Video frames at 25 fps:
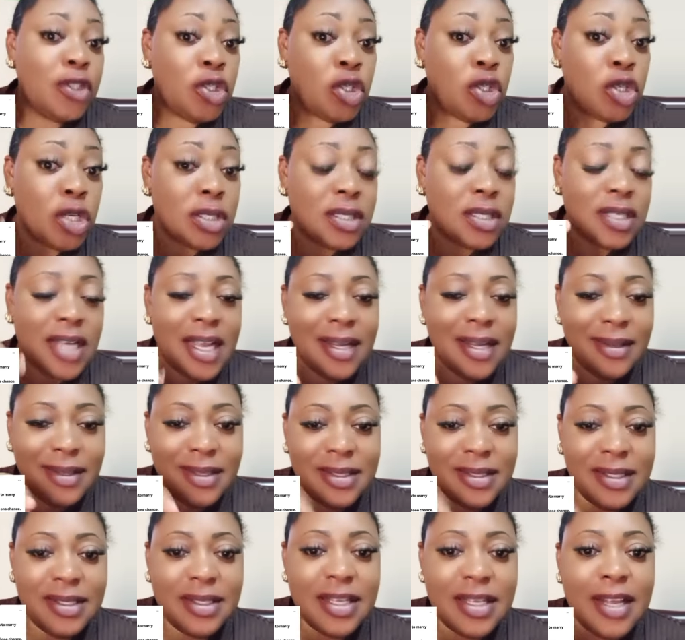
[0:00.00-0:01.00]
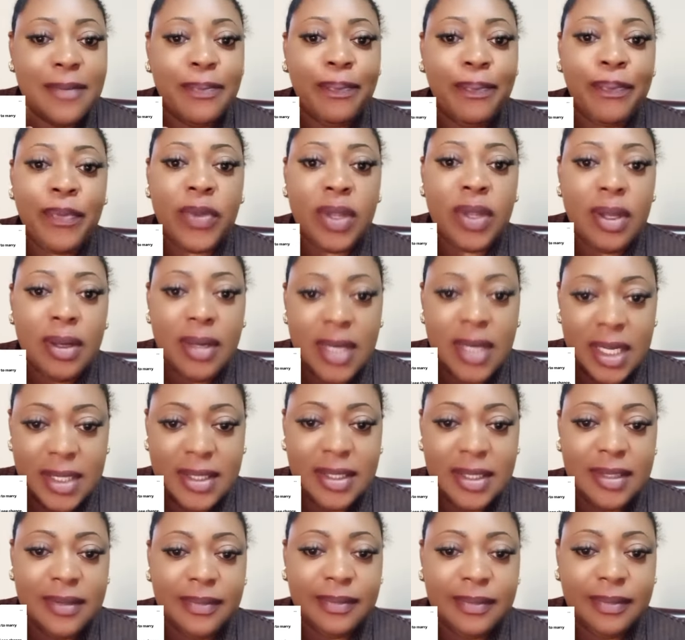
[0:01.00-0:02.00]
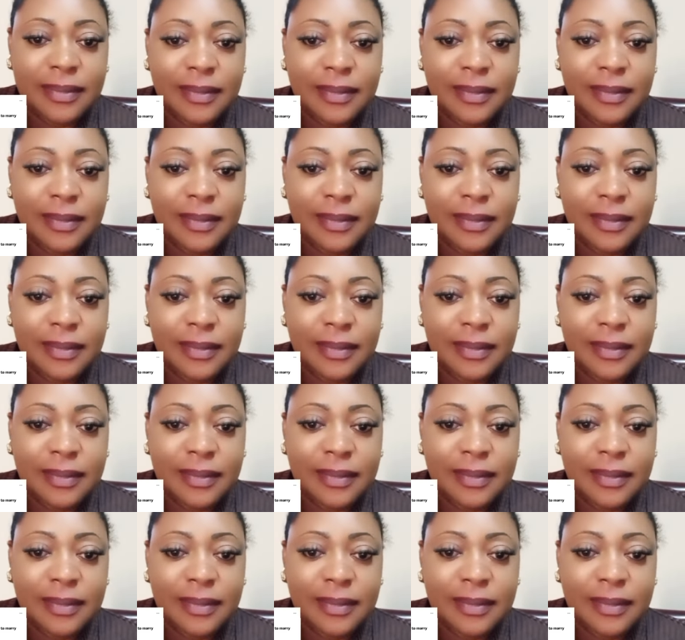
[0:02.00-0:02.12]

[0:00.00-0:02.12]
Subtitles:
just like this same lady.